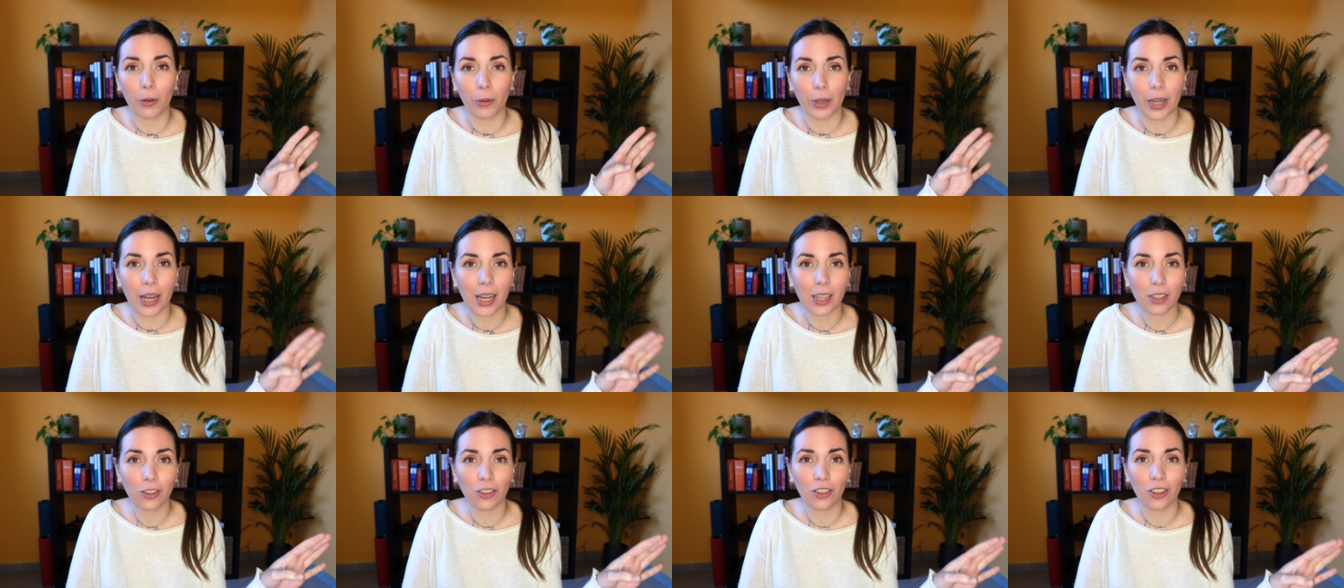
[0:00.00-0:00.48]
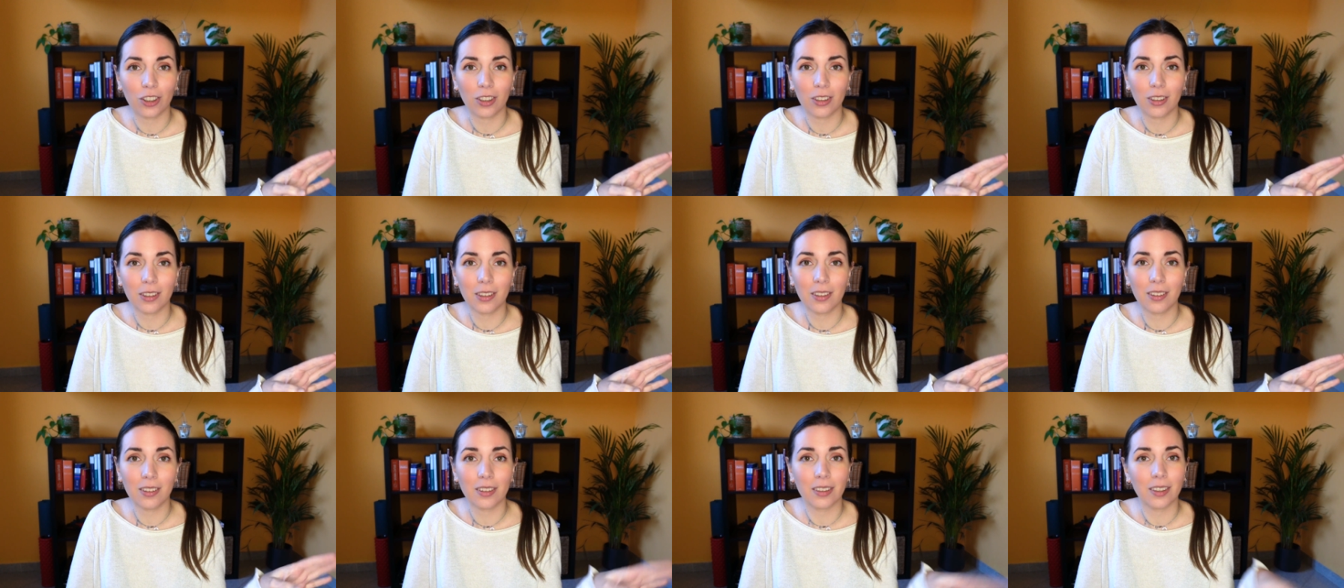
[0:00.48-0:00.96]

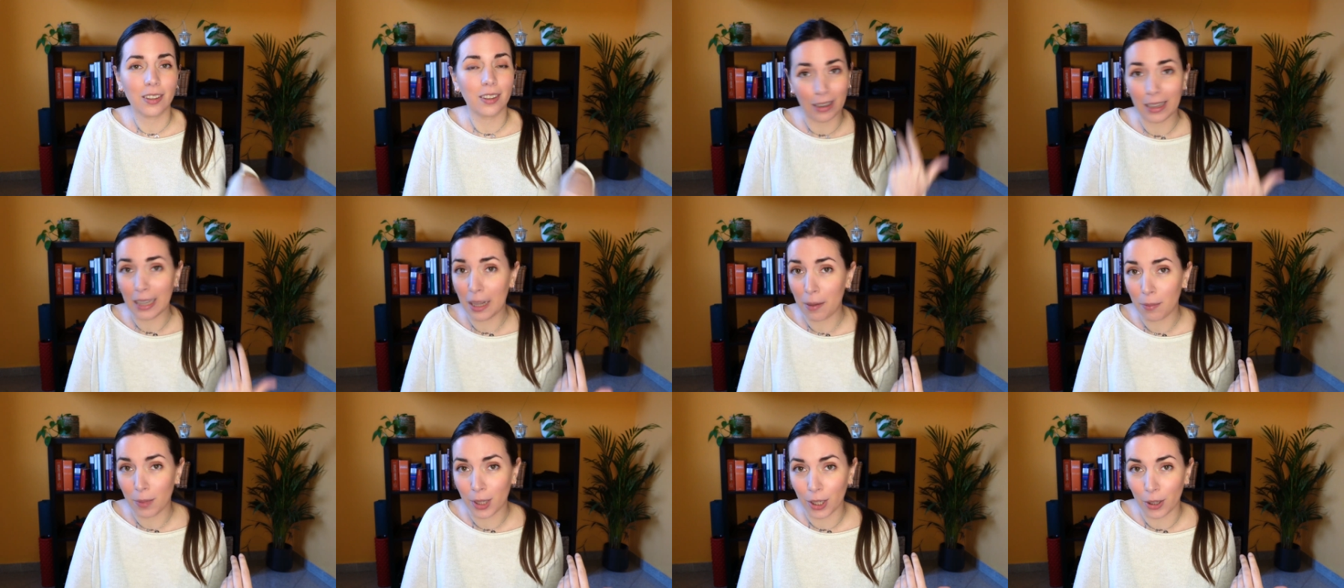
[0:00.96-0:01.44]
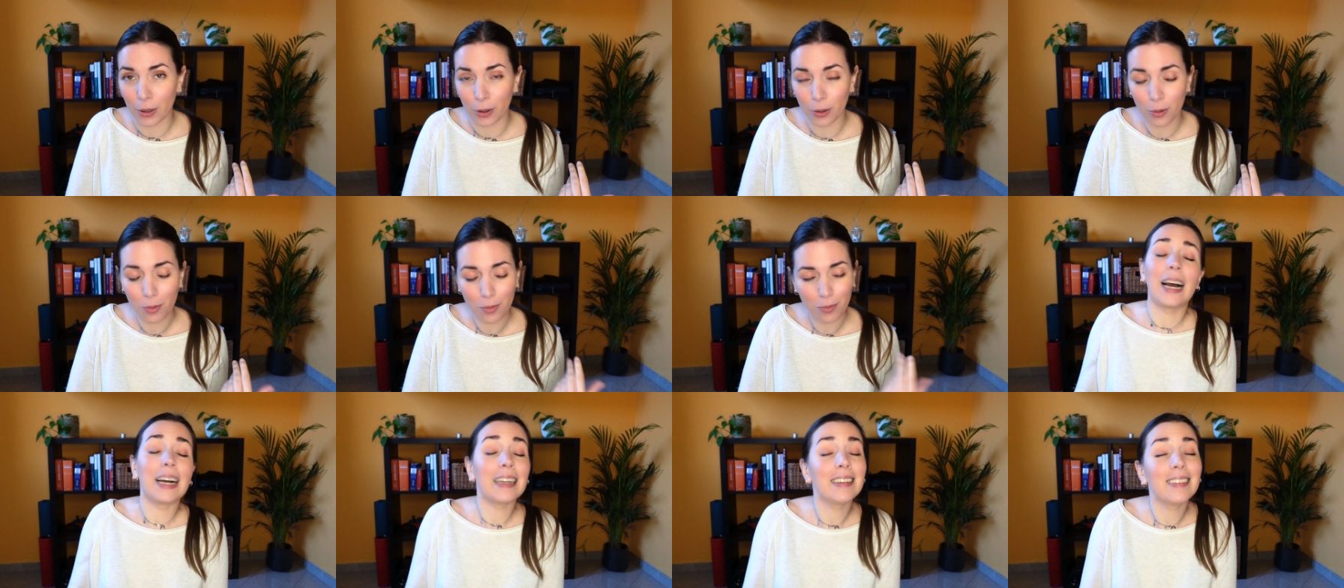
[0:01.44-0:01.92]
reactions, let me know.
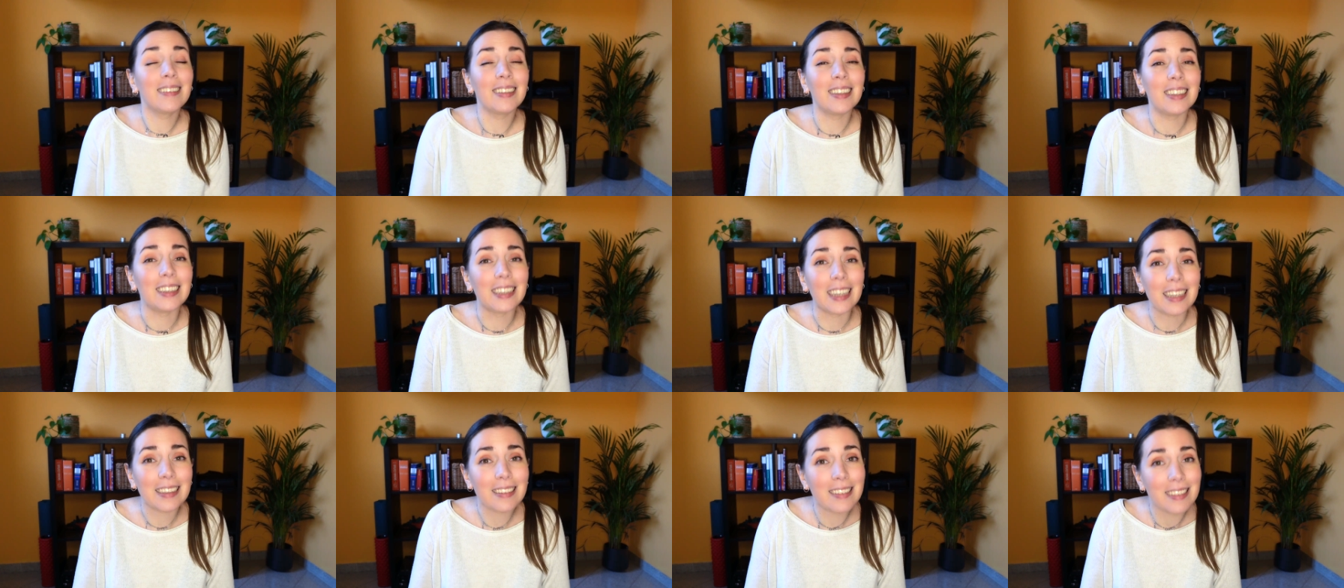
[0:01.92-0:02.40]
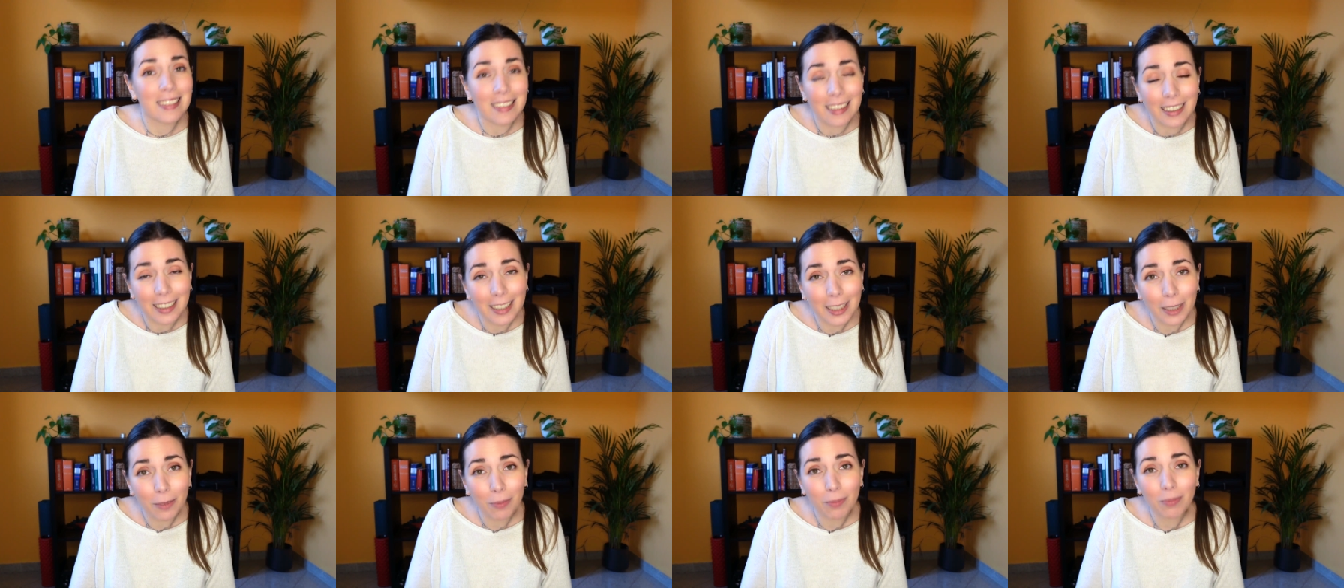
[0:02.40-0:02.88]
Until next
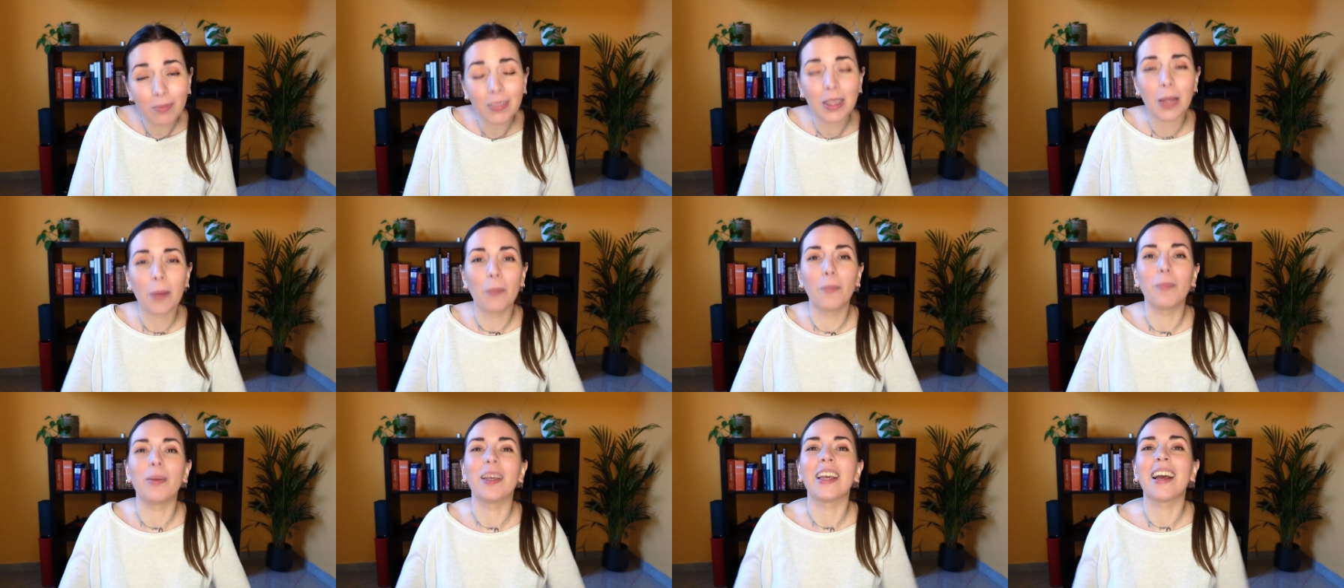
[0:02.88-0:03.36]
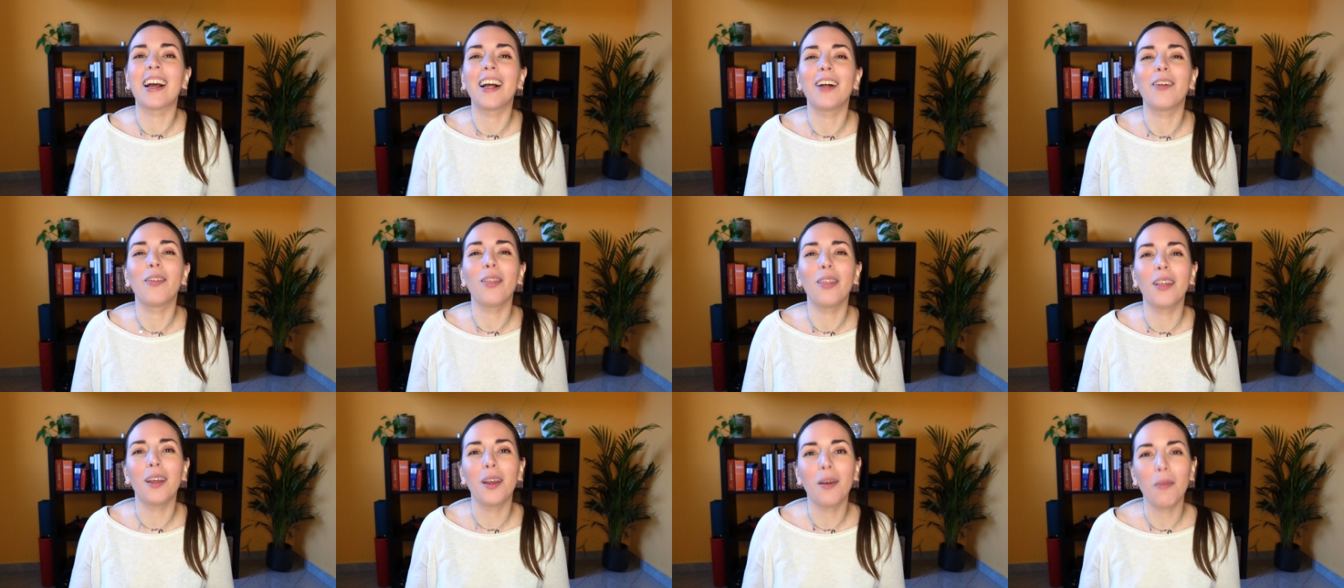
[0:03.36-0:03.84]
time, be
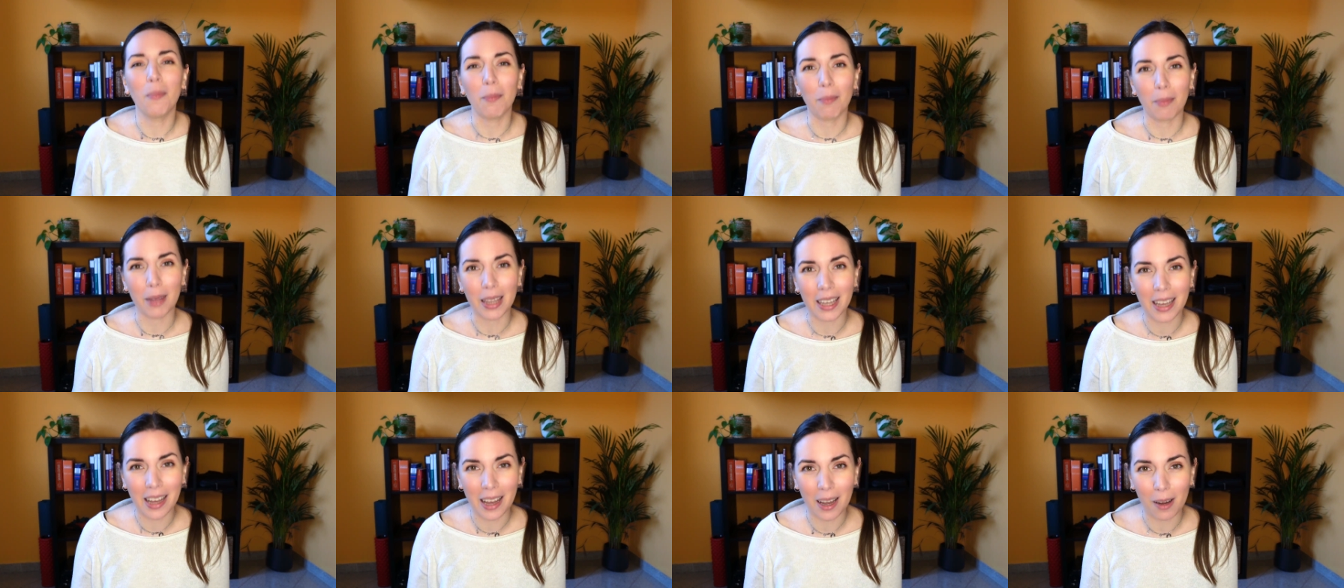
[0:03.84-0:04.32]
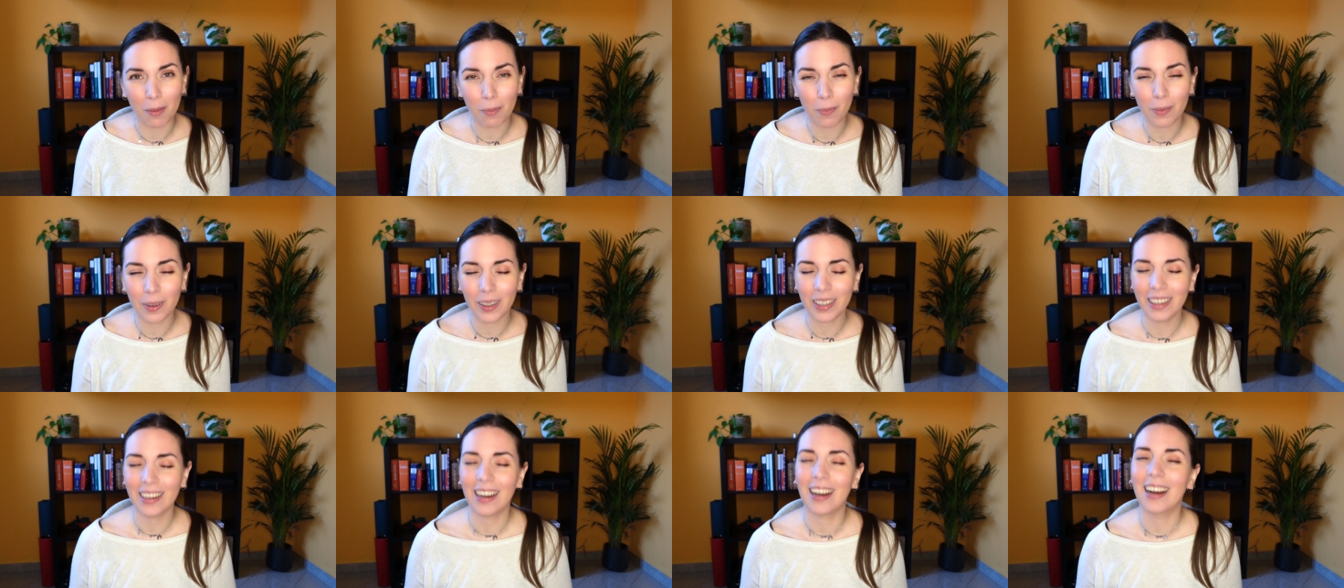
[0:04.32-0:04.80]
healthy, be
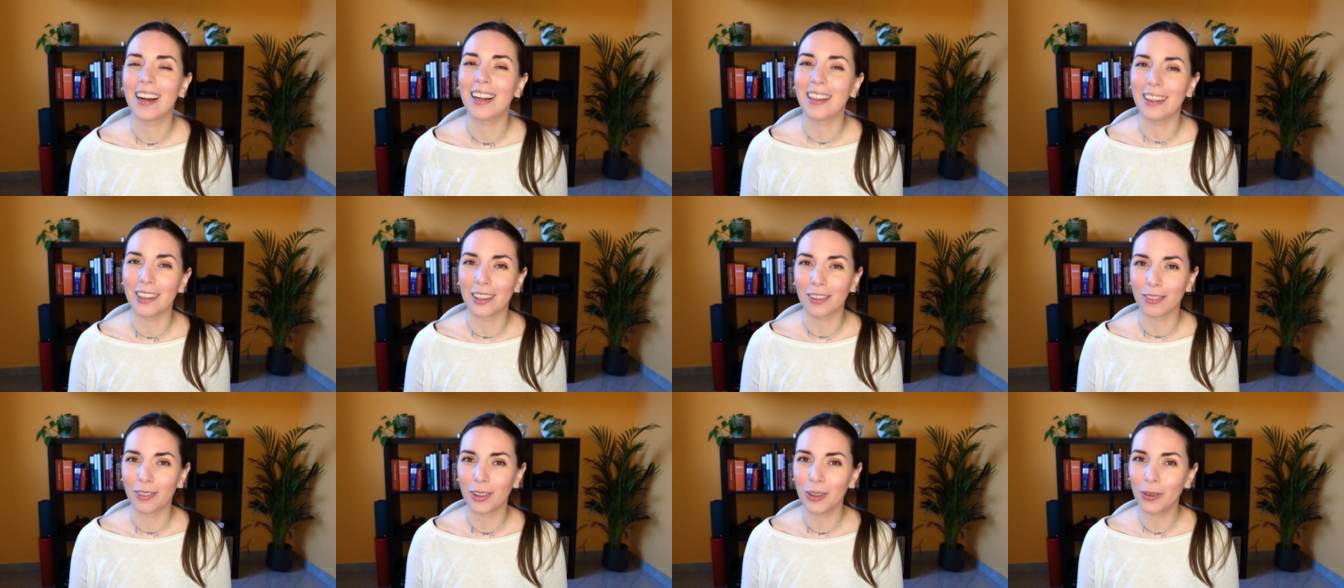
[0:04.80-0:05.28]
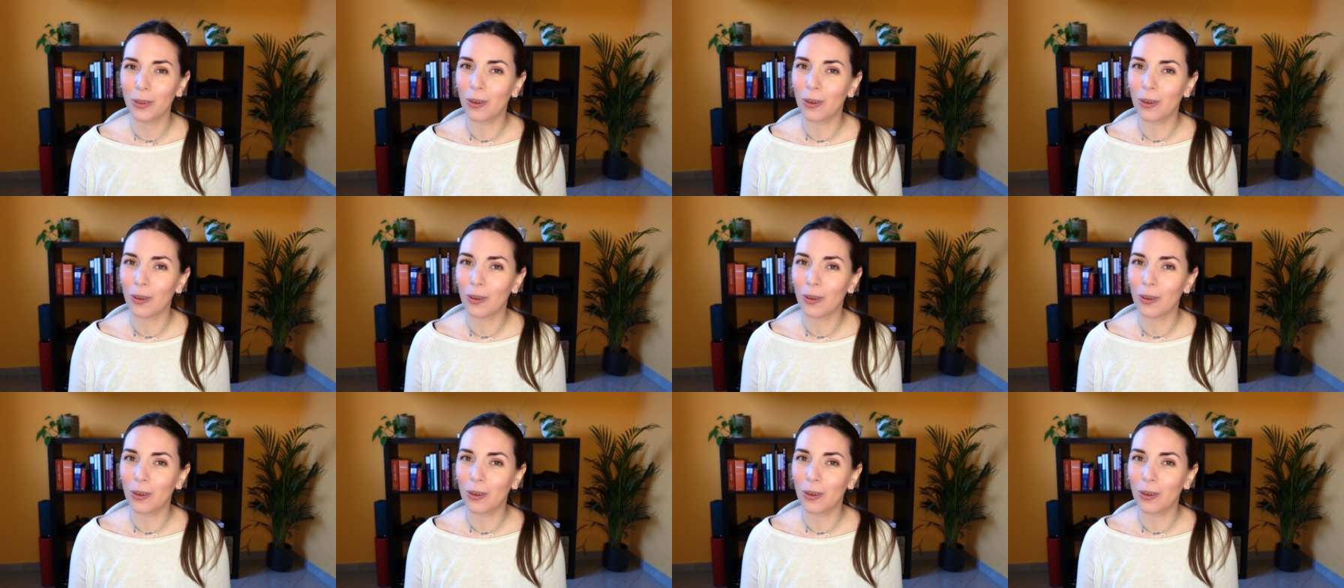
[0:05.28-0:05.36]
happy. I love you